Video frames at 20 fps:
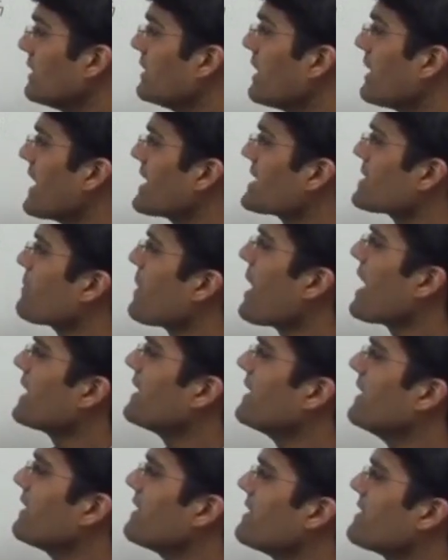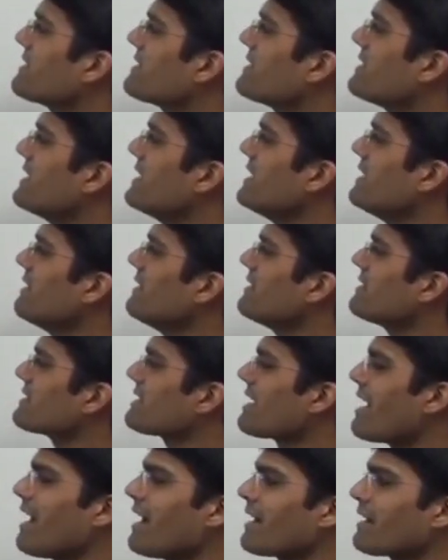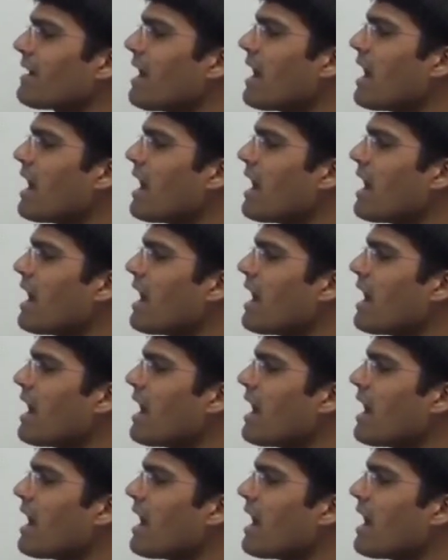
The next part here is T star